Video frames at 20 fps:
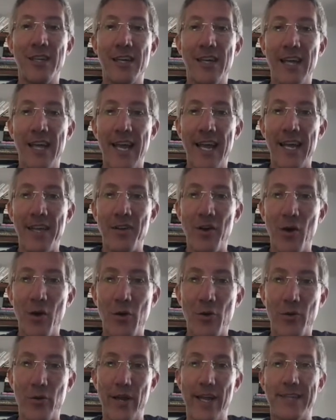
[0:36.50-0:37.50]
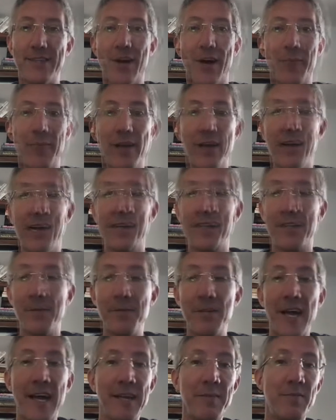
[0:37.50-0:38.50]
and I'll create topic.
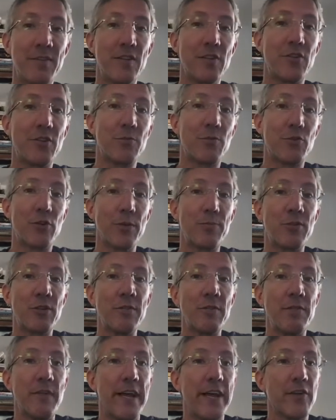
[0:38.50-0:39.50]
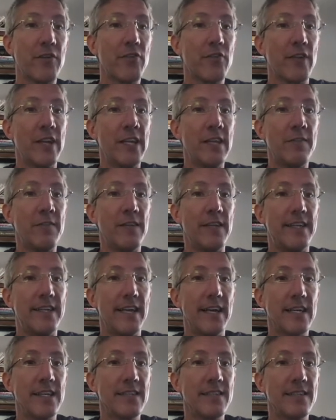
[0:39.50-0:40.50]
Sometimes the subscription fails, and if it
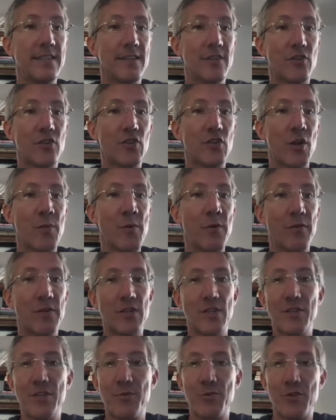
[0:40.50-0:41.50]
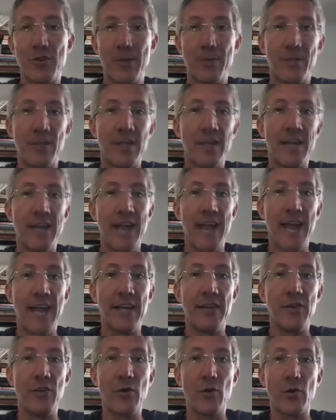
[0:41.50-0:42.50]
does, just come over to subscriptions
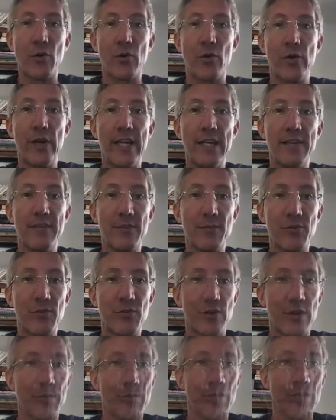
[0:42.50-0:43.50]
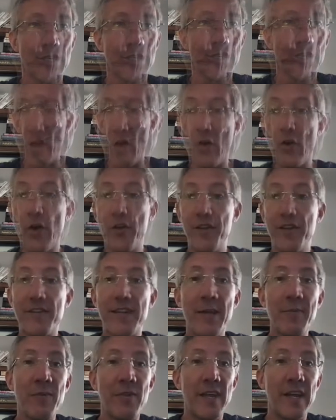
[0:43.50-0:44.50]
and you'll create a subscription. I'll call it the
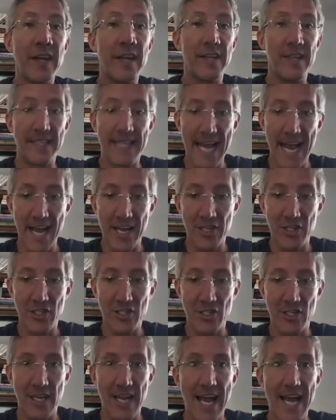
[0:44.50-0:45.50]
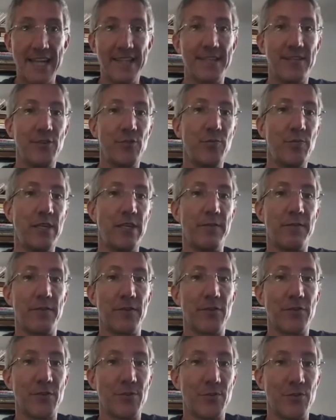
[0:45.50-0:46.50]
same thing, -sub for
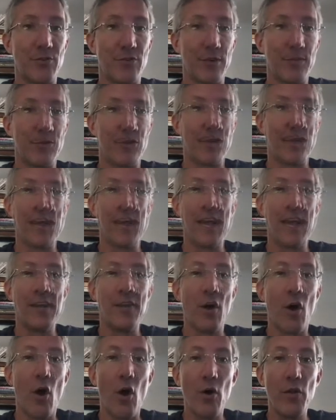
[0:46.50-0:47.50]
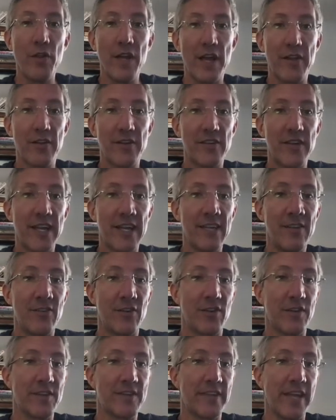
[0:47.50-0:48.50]
subscription, and all the other settings
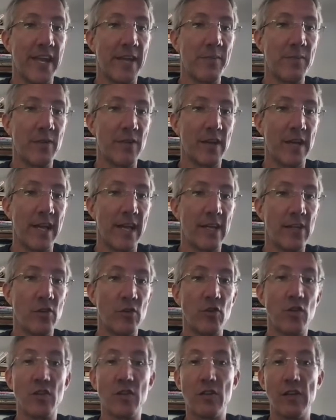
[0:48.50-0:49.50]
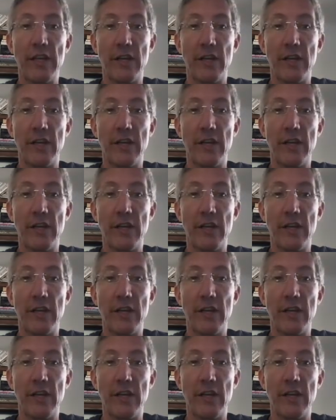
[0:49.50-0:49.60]
are the same, and you'll just click